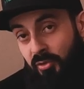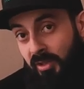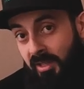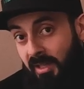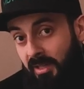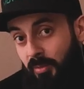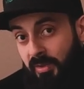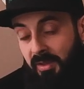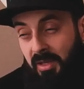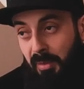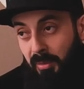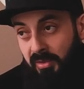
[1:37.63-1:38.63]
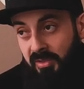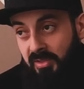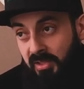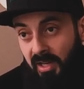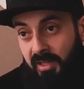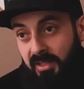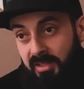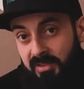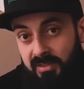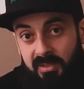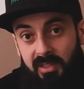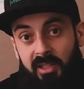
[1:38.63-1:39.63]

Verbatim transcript: that you get with the camera on the side is